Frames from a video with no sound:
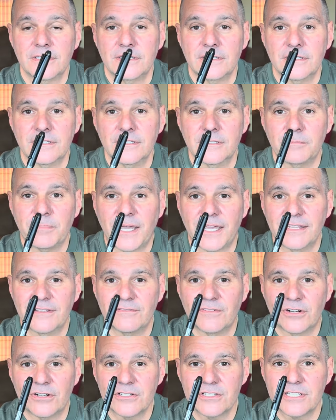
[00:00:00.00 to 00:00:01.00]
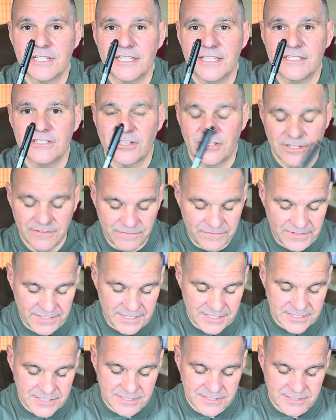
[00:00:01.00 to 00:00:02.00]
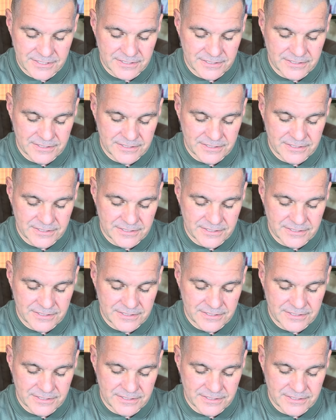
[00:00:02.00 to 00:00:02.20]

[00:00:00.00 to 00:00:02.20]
The Pilot Varsity is on the fence.